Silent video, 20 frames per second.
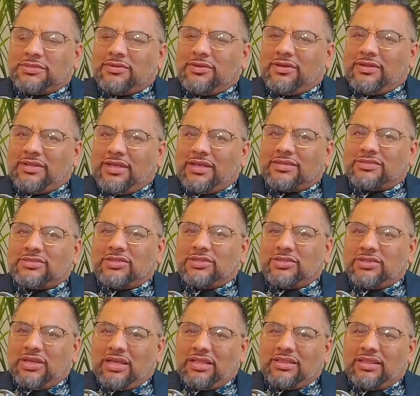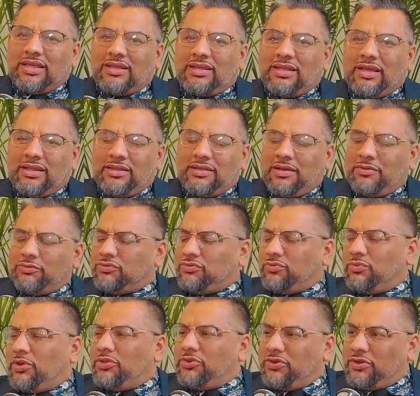right. Actually, and I was
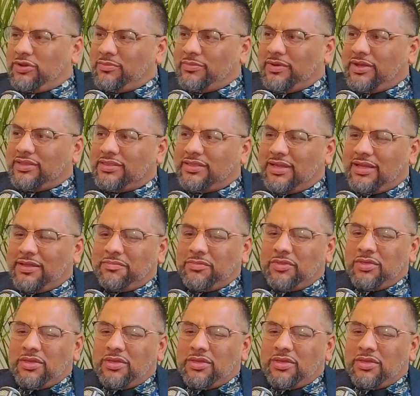wondering about that,